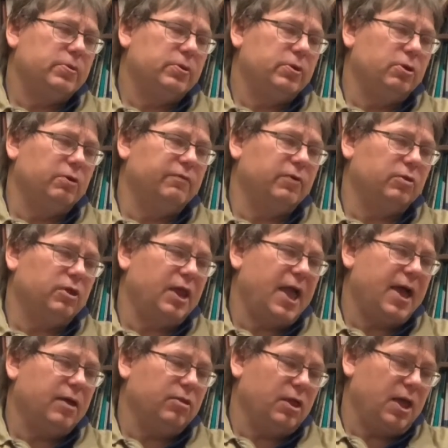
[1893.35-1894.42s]
University
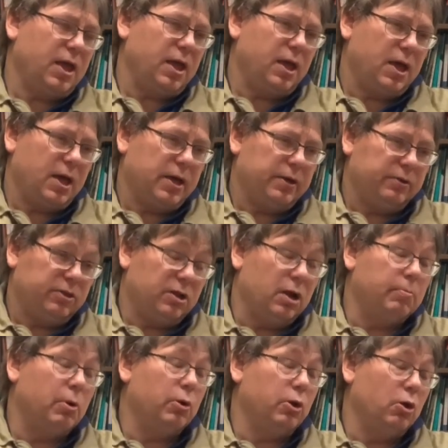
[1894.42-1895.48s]
has a
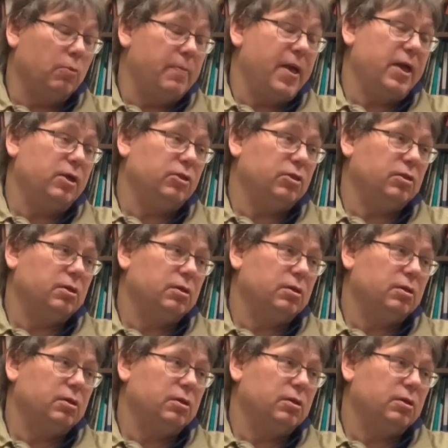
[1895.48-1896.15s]
ceremonial mace.